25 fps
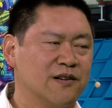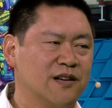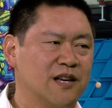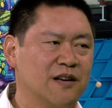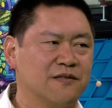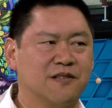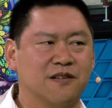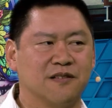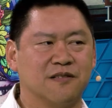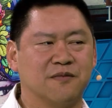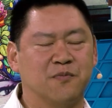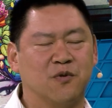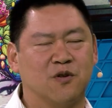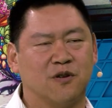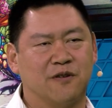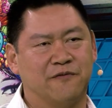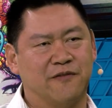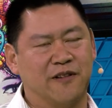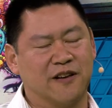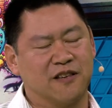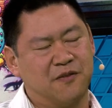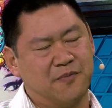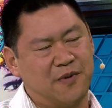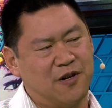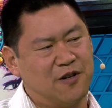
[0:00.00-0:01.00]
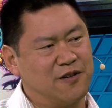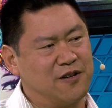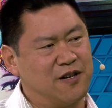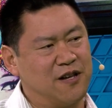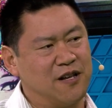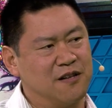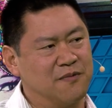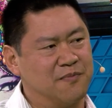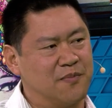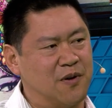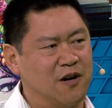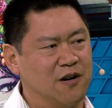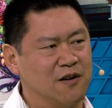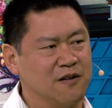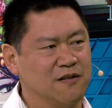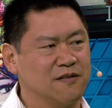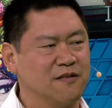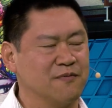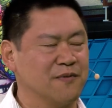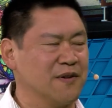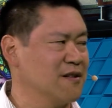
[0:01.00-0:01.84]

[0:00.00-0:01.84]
it gives us more flexibility in post.